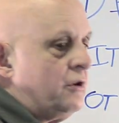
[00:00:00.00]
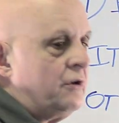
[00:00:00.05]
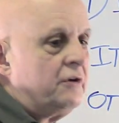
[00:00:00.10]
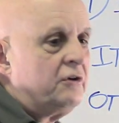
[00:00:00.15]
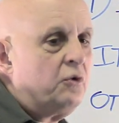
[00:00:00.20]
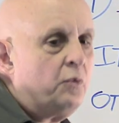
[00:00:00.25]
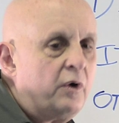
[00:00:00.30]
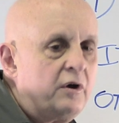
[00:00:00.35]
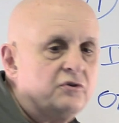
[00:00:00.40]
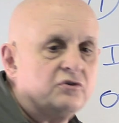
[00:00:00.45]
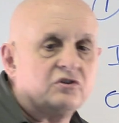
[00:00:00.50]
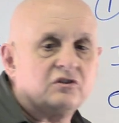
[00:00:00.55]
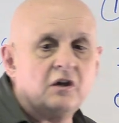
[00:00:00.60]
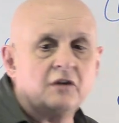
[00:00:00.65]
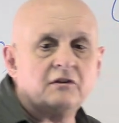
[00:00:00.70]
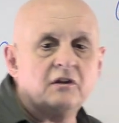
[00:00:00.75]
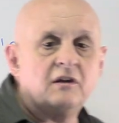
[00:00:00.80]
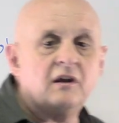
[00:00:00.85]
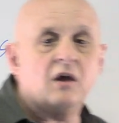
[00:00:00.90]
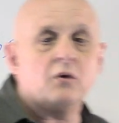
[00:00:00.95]
the, the way you
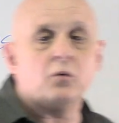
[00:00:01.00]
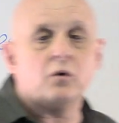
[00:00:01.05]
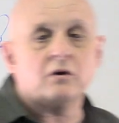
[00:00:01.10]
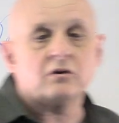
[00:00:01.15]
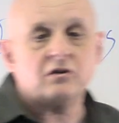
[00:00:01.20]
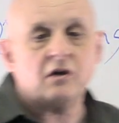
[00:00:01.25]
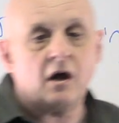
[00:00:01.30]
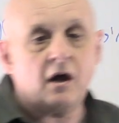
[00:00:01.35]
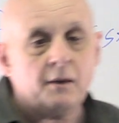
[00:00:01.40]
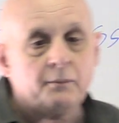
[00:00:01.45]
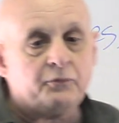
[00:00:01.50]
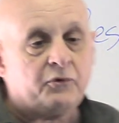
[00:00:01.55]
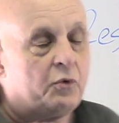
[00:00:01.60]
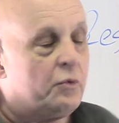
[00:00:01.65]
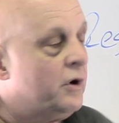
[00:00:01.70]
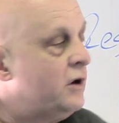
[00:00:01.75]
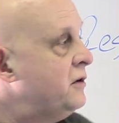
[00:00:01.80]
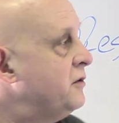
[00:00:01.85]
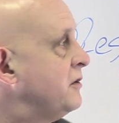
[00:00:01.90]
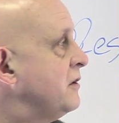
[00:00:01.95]
set the networks up, the
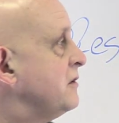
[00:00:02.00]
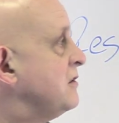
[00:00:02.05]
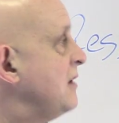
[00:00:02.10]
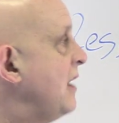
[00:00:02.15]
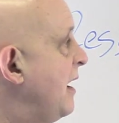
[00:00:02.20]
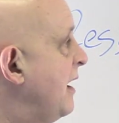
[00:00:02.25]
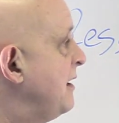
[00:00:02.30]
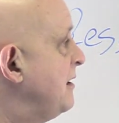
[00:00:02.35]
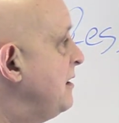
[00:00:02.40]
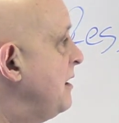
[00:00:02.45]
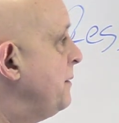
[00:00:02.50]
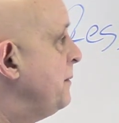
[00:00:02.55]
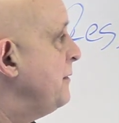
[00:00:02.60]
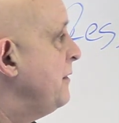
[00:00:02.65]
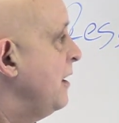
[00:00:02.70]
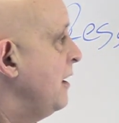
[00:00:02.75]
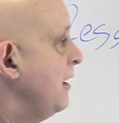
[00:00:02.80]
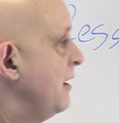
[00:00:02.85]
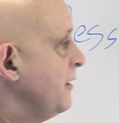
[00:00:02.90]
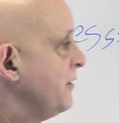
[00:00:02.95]
way you design
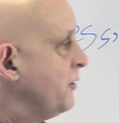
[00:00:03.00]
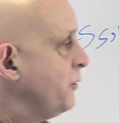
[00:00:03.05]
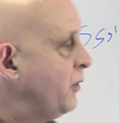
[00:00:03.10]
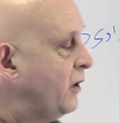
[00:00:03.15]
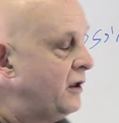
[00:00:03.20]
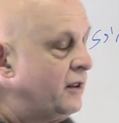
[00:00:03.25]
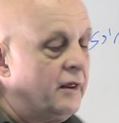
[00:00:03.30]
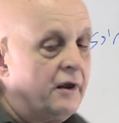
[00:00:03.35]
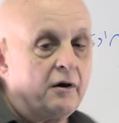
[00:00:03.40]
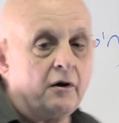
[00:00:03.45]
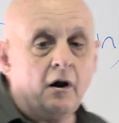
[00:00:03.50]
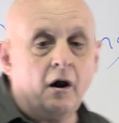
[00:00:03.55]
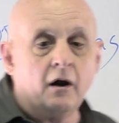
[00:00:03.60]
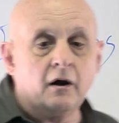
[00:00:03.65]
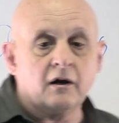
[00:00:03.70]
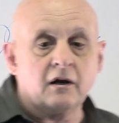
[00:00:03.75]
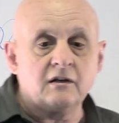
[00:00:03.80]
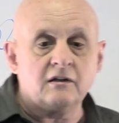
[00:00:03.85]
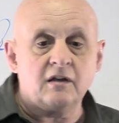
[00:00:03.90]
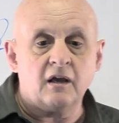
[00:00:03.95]
them, the way they're
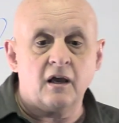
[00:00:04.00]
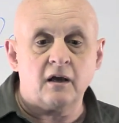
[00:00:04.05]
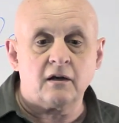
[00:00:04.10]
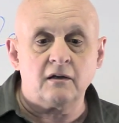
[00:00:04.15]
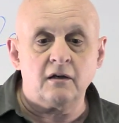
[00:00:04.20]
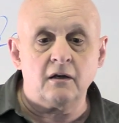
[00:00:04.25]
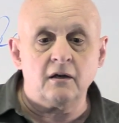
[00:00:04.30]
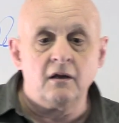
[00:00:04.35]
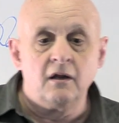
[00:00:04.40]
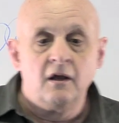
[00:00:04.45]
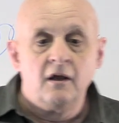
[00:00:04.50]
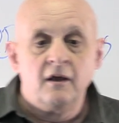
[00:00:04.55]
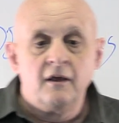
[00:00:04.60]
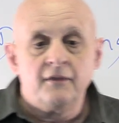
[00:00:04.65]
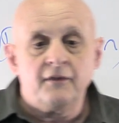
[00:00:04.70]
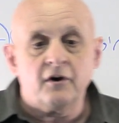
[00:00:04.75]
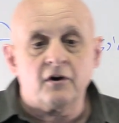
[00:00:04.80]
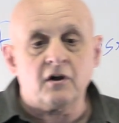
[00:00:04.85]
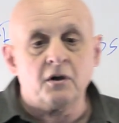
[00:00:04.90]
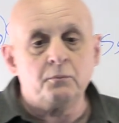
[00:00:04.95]
architected,
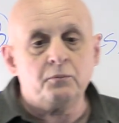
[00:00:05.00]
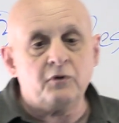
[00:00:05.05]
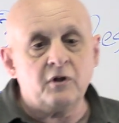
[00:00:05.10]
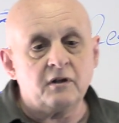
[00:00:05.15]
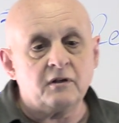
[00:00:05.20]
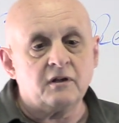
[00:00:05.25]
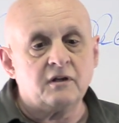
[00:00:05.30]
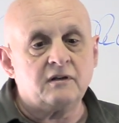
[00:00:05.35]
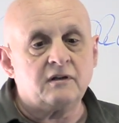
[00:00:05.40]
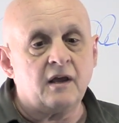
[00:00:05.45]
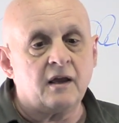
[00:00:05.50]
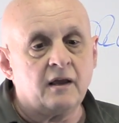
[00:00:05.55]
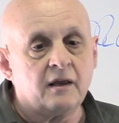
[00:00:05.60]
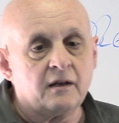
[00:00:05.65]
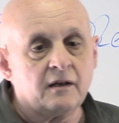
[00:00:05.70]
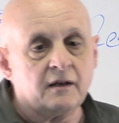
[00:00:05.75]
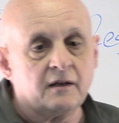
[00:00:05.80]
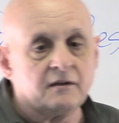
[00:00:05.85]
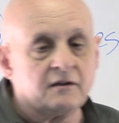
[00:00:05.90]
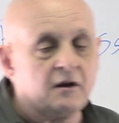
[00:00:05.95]
they're
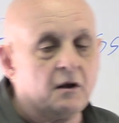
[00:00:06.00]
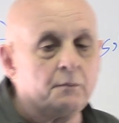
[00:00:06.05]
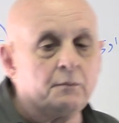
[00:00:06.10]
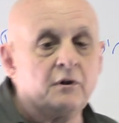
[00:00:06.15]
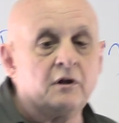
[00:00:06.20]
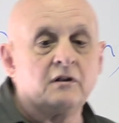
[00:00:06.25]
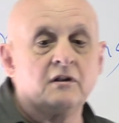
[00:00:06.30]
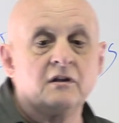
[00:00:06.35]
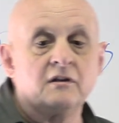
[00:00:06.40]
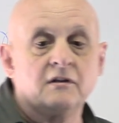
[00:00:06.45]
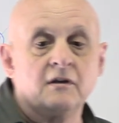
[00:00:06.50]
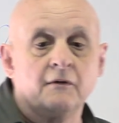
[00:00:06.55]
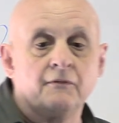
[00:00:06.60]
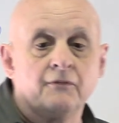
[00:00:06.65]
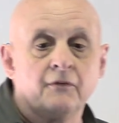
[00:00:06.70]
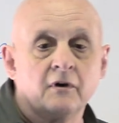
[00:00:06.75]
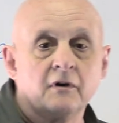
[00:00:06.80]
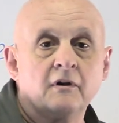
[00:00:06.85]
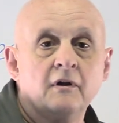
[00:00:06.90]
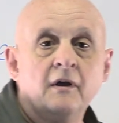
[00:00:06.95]
completely, completely
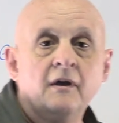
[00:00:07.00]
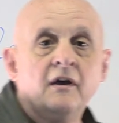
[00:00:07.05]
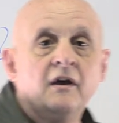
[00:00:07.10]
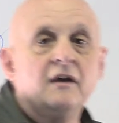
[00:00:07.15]
different.